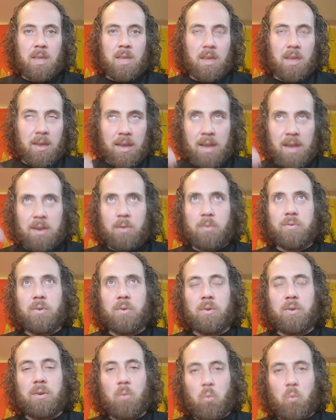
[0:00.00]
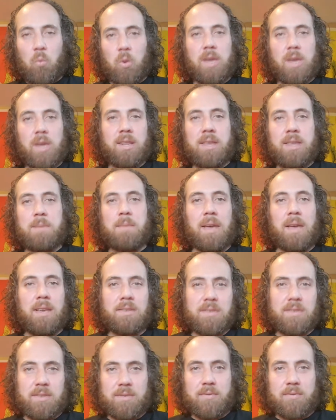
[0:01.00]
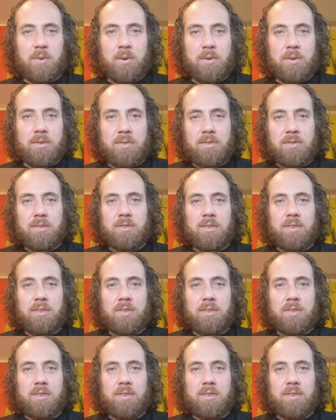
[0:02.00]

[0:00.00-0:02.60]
Again, it was on a weekly basis, folks.